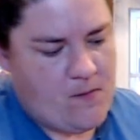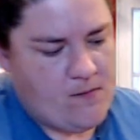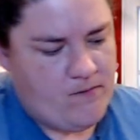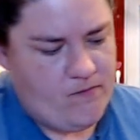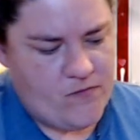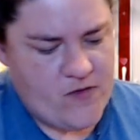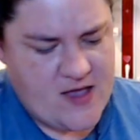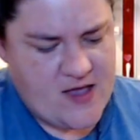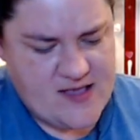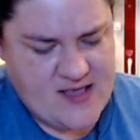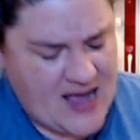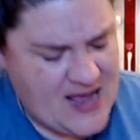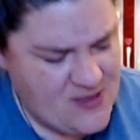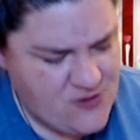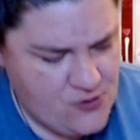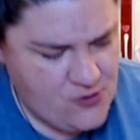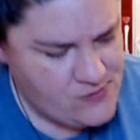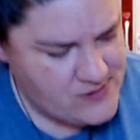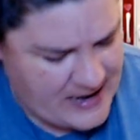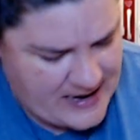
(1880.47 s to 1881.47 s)
Is I
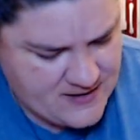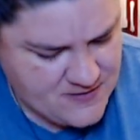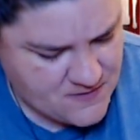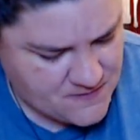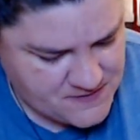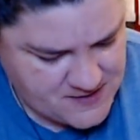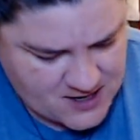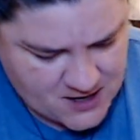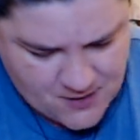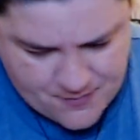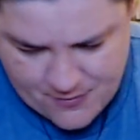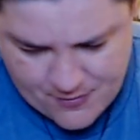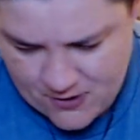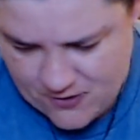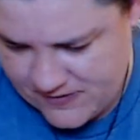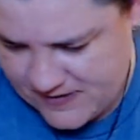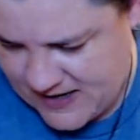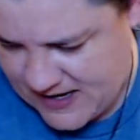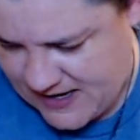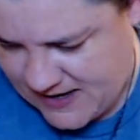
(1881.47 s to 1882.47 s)
don't like those
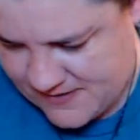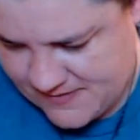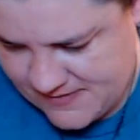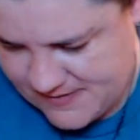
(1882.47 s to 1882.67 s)
hairball things.